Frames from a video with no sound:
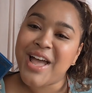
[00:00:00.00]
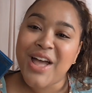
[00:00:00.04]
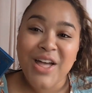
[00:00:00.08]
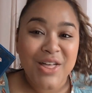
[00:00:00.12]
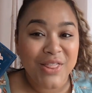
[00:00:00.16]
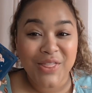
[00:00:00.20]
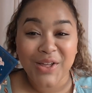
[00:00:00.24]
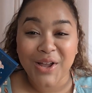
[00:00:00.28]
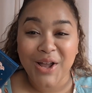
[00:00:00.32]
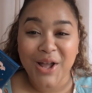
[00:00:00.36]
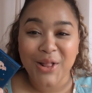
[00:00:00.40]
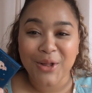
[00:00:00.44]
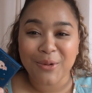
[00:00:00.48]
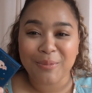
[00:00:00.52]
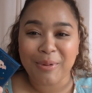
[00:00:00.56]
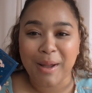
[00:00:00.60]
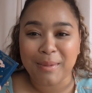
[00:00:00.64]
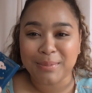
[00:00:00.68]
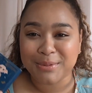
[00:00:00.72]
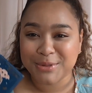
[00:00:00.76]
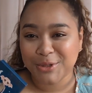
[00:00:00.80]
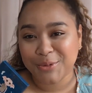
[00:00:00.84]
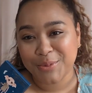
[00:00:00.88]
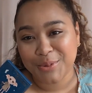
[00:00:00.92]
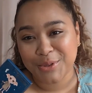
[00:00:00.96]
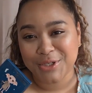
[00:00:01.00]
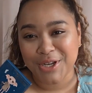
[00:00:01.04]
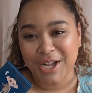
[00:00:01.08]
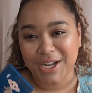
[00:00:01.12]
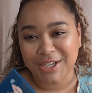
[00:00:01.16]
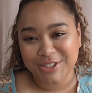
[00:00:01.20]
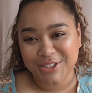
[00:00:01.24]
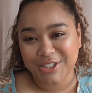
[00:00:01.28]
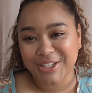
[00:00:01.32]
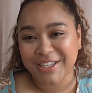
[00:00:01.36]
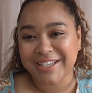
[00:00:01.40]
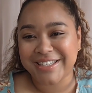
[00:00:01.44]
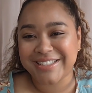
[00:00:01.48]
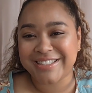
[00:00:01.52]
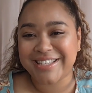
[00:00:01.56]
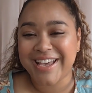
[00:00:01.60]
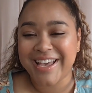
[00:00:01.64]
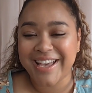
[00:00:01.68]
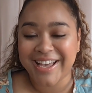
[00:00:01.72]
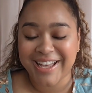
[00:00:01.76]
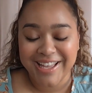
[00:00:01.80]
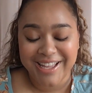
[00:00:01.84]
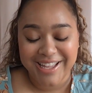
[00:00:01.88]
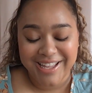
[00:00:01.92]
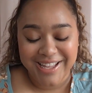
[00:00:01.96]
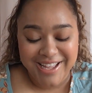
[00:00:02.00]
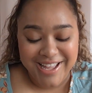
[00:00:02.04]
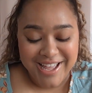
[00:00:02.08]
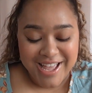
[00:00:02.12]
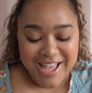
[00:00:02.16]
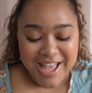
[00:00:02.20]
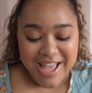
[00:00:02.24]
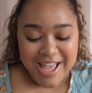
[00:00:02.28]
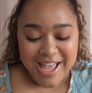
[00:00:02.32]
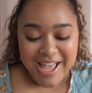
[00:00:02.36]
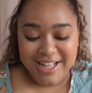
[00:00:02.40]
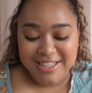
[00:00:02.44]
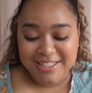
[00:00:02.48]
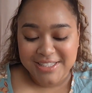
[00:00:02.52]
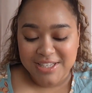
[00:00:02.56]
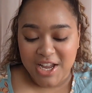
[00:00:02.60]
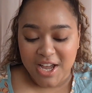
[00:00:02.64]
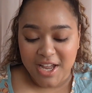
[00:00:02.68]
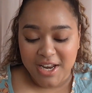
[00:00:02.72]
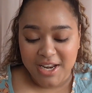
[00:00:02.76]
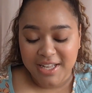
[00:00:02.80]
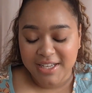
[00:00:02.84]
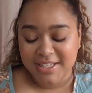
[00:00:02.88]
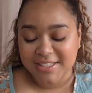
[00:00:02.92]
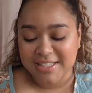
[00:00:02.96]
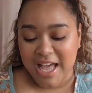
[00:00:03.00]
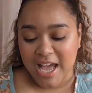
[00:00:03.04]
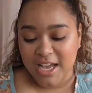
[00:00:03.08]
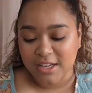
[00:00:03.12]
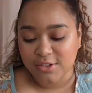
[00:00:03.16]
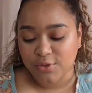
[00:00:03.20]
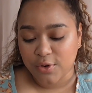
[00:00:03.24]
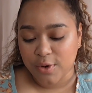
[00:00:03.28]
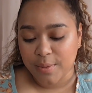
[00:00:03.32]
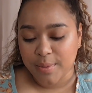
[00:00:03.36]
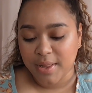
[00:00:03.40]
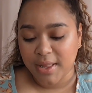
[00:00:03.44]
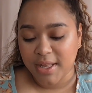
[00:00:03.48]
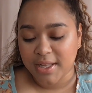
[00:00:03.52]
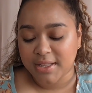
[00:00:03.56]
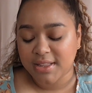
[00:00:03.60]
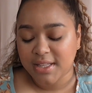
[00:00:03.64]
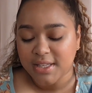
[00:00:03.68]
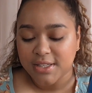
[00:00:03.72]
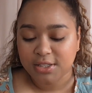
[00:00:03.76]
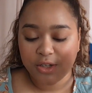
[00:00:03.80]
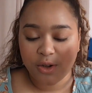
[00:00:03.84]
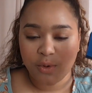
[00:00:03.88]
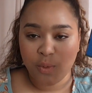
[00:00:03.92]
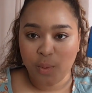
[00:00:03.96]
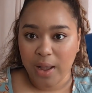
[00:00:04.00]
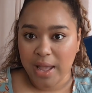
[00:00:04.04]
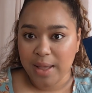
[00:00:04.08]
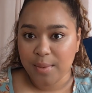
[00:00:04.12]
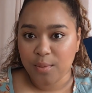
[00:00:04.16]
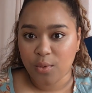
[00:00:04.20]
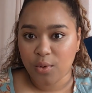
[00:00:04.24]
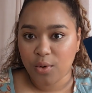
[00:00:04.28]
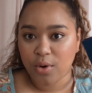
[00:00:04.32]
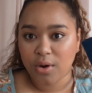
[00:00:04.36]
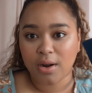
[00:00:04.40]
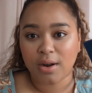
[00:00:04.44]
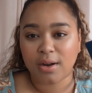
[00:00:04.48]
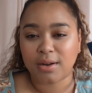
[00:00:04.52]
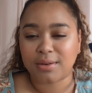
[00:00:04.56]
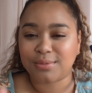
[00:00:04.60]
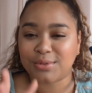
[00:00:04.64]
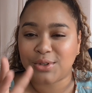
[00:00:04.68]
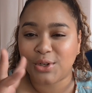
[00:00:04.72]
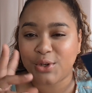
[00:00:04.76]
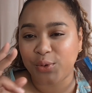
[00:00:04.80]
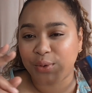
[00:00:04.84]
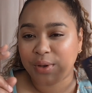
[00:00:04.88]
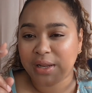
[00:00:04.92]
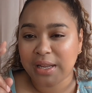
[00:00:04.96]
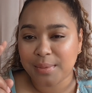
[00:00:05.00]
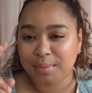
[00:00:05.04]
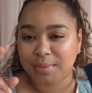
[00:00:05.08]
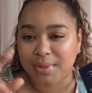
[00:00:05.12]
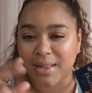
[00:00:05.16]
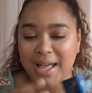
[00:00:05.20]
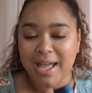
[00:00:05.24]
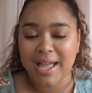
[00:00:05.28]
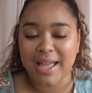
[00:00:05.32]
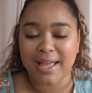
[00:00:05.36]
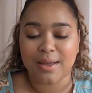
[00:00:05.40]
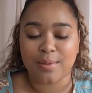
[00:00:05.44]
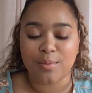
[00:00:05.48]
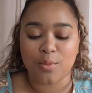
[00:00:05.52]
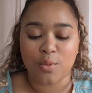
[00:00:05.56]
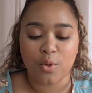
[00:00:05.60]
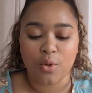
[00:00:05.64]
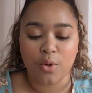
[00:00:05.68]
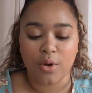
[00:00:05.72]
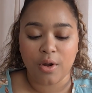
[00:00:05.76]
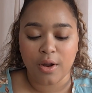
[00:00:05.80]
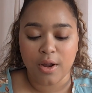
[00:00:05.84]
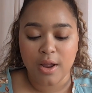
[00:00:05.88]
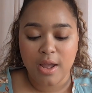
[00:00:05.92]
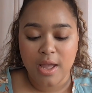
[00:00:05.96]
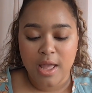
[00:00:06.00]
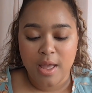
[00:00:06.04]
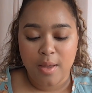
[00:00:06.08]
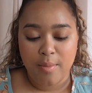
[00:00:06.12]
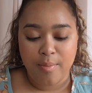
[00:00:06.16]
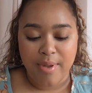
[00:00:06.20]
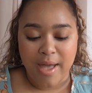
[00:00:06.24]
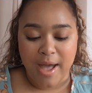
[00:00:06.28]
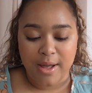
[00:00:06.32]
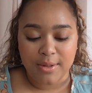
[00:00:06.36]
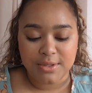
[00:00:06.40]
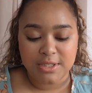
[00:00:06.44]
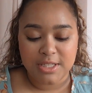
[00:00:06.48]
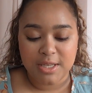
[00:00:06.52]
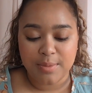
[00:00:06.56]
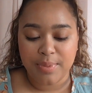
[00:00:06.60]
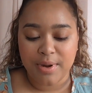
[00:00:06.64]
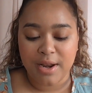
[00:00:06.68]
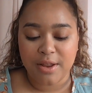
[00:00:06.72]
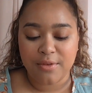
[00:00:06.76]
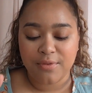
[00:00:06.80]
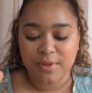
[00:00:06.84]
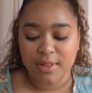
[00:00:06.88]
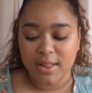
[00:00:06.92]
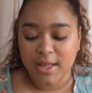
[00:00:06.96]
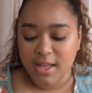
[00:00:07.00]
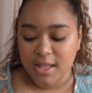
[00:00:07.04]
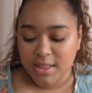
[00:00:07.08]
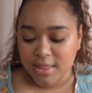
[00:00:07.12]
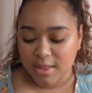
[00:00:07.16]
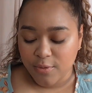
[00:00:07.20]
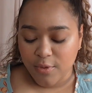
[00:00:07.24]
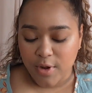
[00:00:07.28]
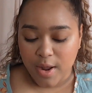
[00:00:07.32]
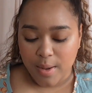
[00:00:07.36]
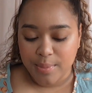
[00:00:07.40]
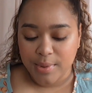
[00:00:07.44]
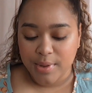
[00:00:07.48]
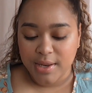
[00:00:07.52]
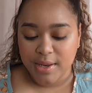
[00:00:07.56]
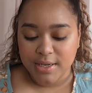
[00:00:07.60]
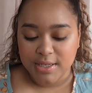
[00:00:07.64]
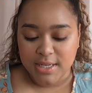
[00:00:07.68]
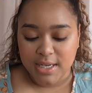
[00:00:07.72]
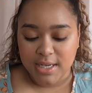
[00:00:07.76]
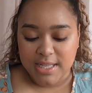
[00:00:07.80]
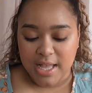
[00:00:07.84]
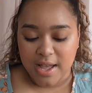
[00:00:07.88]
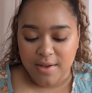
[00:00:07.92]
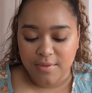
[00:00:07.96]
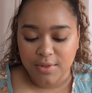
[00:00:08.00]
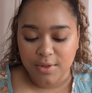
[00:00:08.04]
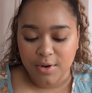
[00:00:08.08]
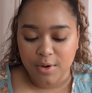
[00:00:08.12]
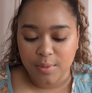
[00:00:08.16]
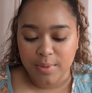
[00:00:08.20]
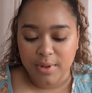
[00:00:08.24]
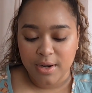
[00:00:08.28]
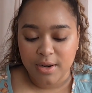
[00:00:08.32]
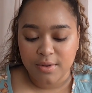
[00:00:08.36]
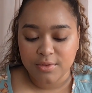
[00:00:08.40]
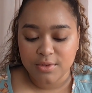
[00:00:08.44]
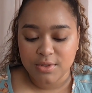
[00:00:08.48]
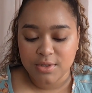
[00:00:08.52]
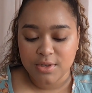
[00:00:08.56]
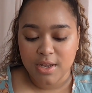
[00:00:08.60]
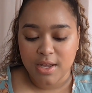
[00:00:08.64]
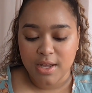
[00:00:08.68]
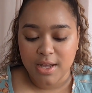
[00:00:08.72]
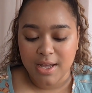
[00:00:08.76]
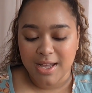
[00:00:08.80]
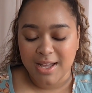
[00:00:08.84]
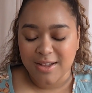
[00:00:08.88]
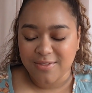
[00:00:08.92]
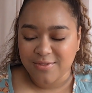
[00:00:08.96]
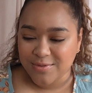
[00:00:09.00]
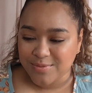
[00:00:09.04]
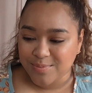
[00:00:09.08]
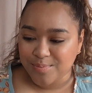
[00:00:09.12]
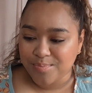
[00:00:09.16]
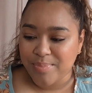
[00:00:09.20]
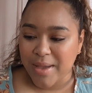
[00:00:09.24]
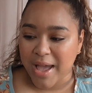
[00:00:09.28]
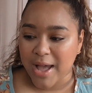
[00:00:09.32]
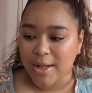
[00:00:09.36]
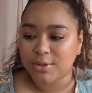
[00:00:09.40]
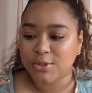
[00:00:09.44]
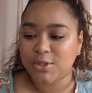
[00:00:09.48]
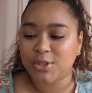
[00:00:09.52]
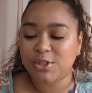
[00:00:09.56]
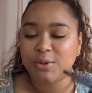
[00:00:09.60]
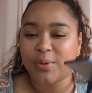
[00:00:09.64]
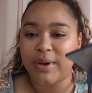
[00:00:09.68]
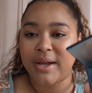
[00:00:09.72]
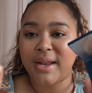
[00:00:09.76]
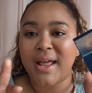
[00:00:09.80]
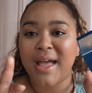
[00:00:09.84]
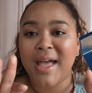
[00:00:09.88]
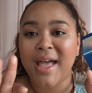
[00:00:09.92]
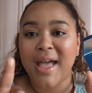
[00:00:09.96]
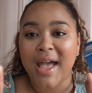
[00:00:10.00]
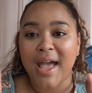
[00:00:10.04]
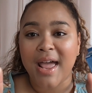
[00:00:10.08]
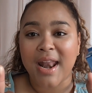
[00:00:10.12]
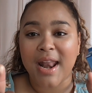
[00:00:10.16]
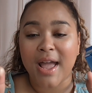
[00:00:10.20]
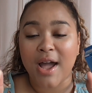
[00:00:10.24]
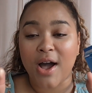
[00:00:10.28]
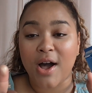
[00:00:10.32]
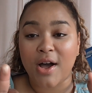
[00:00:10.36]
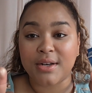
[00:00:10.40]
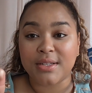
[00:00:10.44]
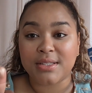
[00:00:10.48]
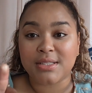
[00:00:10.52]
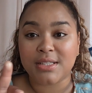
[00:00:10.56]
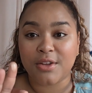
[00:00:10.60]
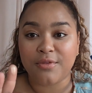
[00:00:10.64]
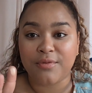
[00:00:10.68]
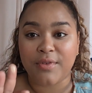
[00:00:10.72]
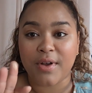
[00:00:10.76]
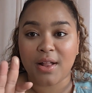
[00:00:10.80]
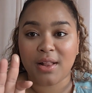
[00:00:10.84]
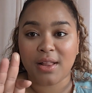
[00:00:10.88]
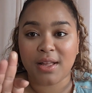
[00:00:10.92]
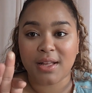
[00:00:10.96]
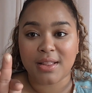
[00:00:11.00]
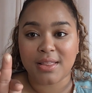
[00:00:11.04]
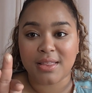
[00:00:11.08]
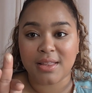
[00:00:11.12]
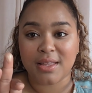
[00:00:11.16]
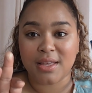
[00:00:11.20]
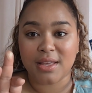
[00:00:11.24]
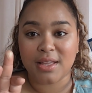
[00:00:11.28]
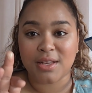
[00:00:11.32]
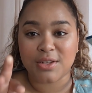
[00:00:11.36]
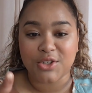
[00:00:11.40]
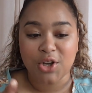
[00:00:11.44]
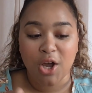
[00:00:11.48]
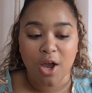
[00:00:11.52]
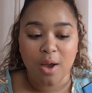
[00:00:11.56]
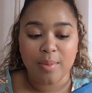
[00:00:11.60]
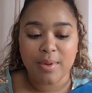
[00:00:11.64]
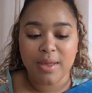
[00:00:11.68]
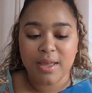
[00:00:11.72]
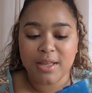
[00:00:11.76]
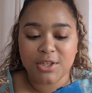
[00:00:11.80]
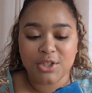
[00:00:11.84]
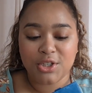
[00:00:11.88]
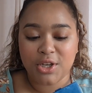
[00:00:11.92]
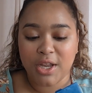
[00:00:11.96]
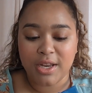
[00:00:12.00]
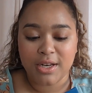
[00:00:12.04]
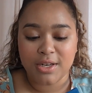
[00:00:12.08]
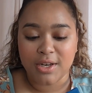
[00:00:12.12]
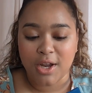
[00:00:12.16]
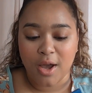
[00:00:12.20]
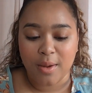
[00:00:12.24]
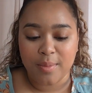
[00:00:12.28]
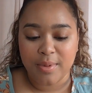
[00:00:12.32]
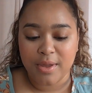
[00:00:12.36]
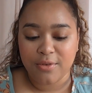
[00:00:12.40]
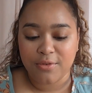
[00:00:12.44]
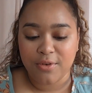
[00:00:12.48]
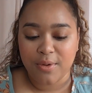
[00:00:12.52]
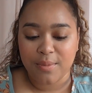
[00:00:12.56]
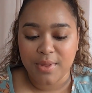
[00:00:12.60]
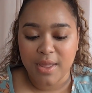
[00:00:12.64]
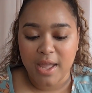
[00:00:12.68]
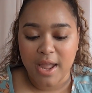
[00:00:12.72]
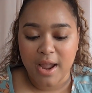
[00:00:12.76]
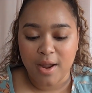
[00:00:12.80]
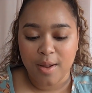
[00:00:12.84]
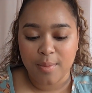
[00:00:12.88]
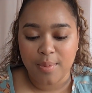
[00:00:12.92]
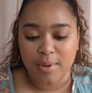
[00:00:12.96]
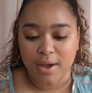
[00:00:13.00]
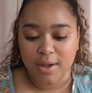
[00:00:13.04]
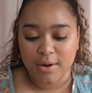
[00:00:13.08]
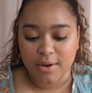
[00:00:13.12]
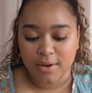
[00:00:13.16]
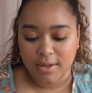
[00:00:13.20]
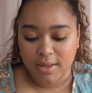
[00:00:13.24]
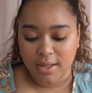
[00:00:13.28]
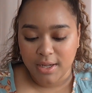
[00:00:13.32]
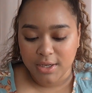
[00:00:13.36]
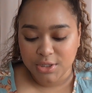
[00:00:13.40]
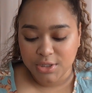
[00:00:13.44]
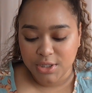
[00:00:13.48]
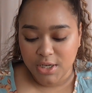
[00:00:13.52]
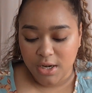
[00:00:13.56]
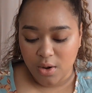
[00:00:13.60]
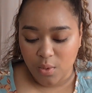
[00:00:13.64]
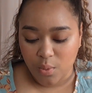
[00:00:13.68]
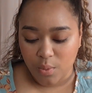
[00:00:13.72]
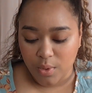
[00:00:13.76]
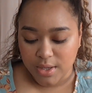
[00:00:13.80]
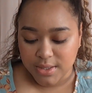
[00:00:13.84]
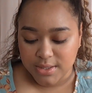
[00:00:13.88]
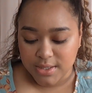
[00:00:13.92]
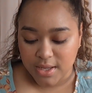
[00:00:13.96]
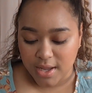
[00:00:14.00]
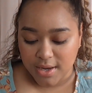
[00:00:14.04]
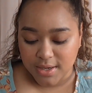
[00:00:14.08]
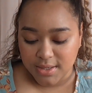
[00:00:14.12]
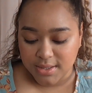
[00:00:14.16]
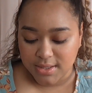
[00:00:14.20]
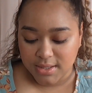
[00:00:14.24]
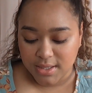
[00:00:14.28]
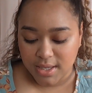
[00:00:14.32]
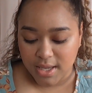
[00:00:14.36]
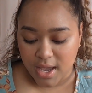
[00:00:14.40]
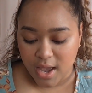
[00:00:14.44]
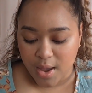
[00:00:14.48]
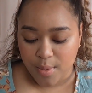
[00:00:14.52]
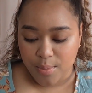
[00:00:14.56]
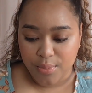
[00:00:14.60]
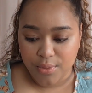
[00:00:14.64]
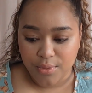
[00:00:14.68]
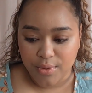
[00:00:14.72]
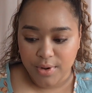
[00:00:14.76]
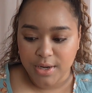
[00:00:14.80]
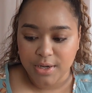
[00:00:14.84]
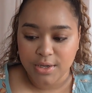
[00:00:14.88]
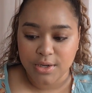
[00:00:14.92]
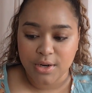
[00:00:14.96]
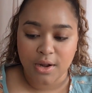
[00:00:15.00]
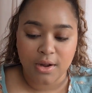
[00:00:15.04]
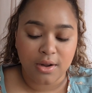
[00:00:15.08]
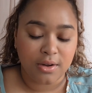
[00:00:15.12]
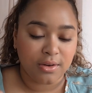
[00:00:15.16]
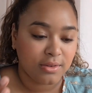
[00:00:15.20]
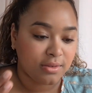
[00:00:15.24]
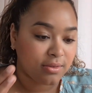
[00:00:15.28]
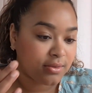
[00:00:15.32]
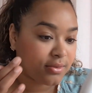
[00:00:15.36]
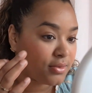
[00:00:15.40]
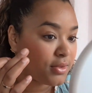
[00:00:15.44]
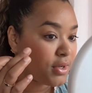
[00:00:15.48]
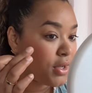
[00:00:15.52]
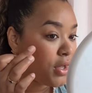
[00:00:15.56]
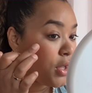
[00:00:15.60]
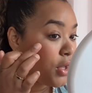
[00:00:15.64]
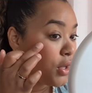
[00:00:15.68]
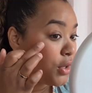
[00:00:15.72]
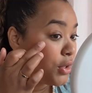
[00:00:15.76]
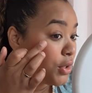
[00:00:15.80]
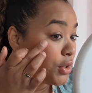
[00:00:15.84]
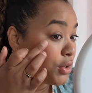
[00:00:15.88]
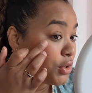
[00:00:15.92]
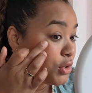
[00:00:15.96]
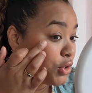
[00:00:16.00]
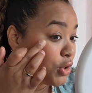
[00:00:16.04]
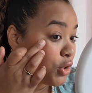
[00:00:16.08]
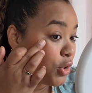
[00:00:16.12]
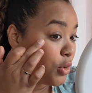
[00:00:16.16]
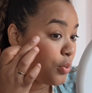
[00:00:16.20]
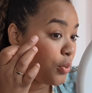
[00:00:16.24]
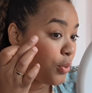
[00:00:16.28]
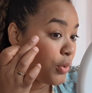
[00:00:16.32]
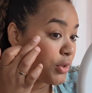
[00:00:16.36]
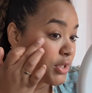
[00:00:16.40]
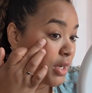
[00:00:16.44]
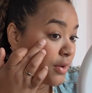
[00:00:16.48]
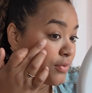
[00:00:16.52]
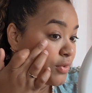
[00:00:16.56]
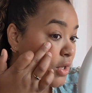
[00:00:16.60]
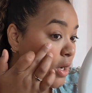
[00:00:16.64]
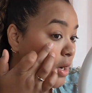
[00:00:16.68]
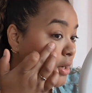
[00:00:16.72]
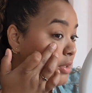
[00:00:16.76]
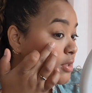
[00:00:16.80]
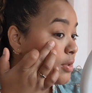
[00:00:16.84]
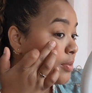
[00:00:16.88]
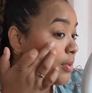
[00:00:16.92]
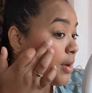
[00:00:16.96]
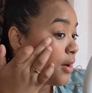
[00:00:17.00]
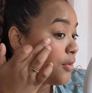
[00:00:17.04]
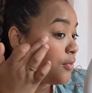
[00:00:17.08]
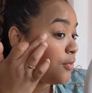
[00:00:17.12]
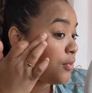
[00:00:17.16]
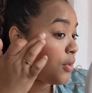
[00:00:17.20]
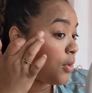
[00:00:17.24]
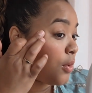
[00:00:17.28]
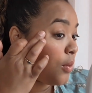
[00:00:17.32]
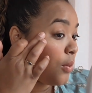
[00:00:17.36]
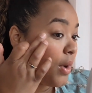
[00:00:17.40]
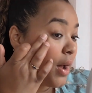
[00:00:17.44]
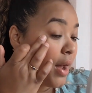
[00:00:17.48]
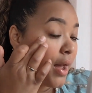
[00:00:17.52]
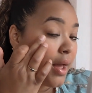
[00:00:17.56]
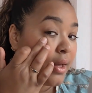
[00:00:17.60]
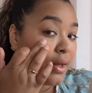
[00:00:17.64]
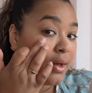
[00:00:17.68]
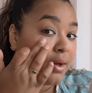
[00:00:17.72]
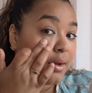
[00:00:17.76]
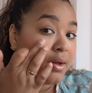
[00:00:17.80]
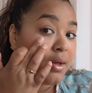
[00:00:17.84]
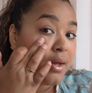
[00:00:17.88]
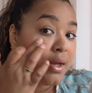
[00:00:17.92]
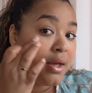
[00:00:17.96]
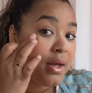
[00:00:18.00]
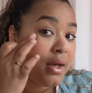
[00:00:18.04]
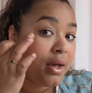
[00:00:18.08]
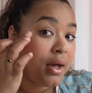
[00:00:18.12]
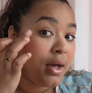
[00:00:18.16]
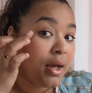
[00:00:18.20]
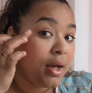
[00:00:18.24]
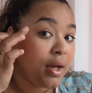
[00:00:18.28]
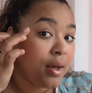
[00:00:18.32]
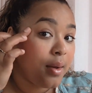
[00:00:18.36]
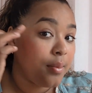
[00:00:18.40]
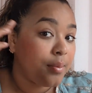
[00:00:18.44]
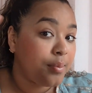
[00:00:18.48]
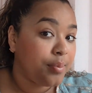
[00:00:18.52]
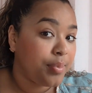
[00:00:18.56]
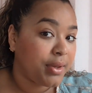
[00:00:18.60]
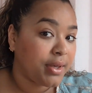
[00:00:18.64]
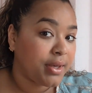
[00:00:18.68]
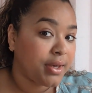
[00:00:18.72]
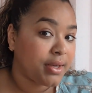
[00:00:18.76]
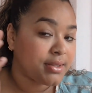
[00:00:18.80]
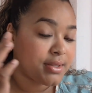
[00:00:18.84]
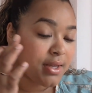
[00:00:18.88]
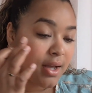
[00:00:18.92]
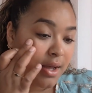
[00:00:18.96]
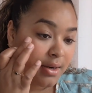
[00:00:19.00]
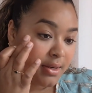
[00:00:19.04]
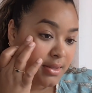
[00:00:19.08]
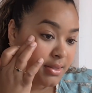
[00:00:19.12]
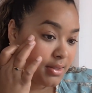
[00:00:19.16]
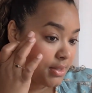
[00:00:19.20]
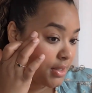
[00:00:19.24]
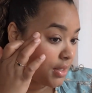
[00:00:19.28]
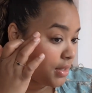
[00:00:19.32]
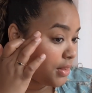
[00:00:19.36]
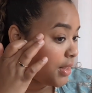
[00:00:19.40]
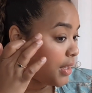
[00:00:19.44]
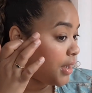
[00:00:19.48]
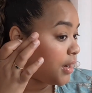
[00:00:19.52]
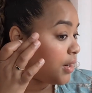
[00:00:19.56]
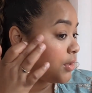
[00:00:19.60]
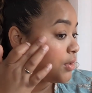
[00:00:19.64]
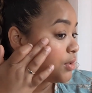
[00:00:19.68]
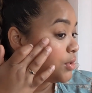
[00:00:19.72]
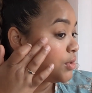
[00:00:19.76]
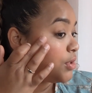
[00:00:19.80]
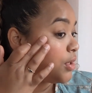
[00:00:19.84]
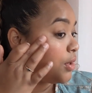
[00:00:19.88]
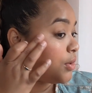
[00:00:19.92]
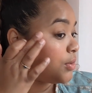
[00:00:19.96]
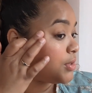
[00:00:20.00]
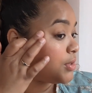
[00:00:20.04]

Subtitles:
the ColourPop Super Shock Cheeks. It's not an exact formula. Like, these are way more cream-like, more bouncy, but I feel like the Rare Beauty does have a little bit of bounce to it, and I honestly felt like the Shade Dobby from the Harry Potter collection was honestly a pretty darn good dupe, which I've talked about for a while, because honestly, they are so